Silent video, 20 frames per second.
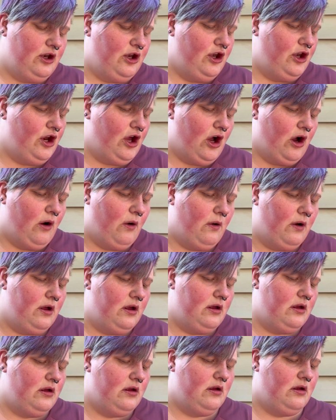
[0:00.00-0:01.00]
know
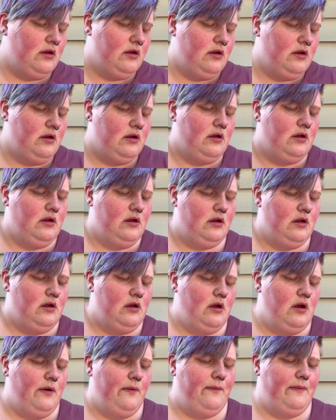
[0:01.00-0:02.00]

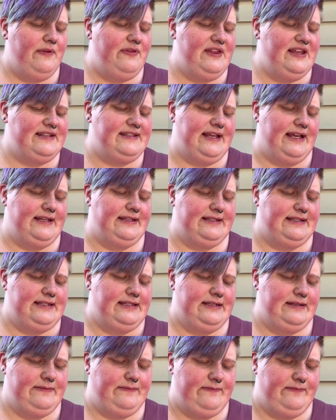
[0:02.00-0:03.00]
what this is.